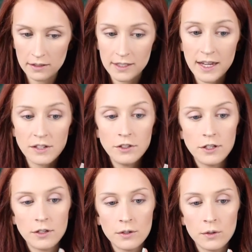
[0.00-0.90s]
it said
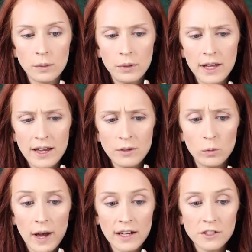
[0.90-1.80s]
to apply the
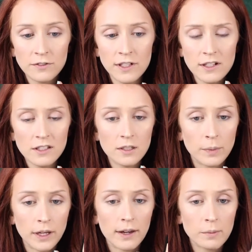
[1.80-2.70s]
wax first,
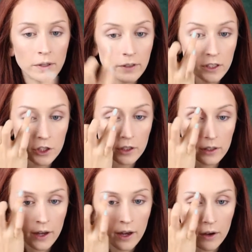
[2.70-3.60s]
but I'm not really
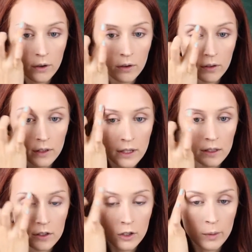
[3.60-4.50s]
sure how
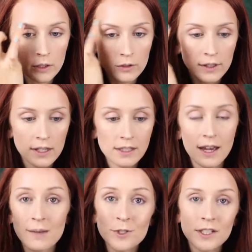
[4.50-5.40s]
to go about doing this.
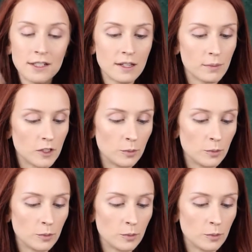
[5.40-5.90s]
I'm just gonna dip my